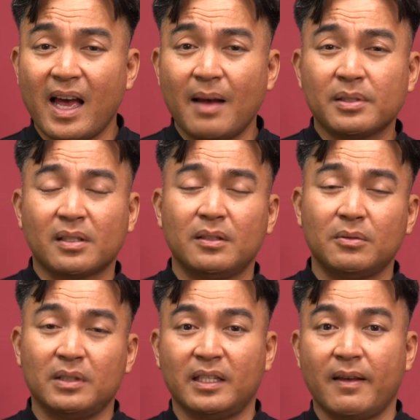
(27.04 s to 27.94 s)

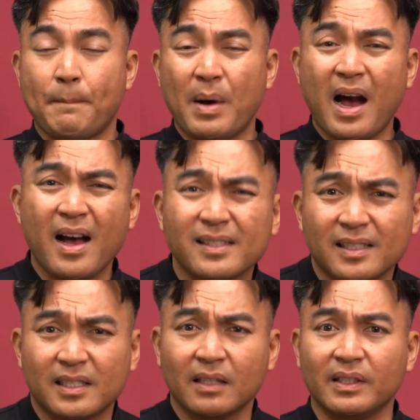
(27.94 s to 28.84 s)
absolutely,
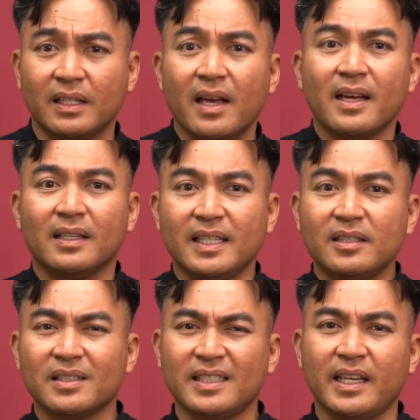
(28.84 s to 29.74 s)
positively need
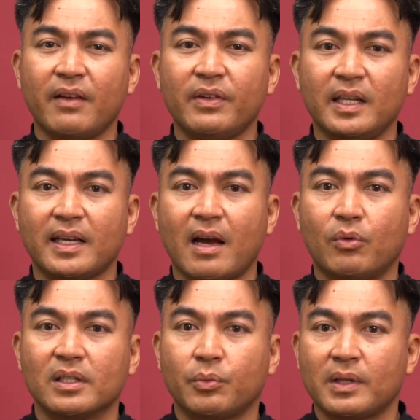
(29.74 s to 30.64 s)
to see everything at
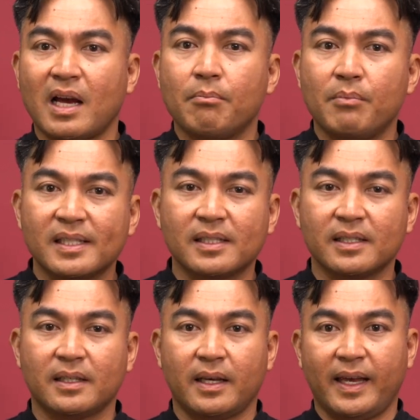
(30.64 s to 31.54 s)
once without
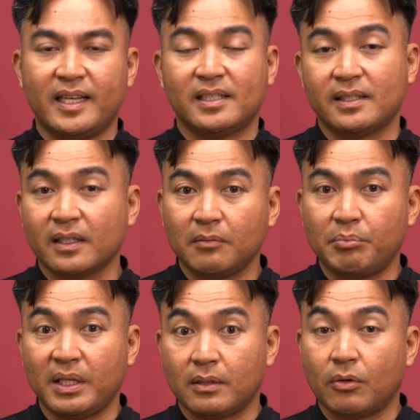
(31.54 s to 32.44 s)
missing a single
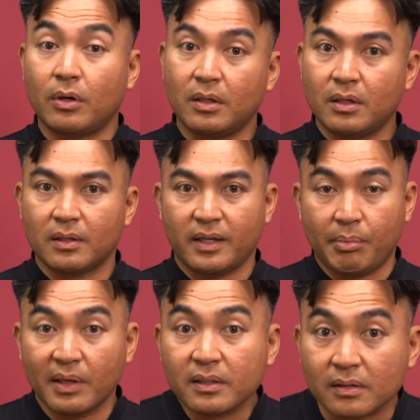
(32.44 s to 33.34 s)
beat or a
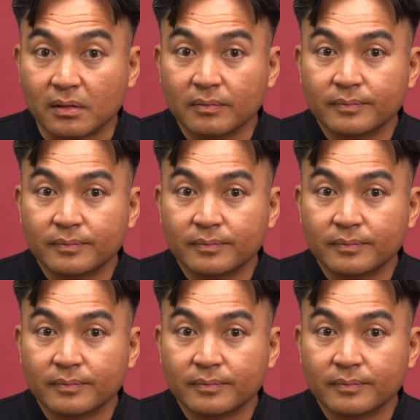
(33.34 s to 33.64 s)
pixel.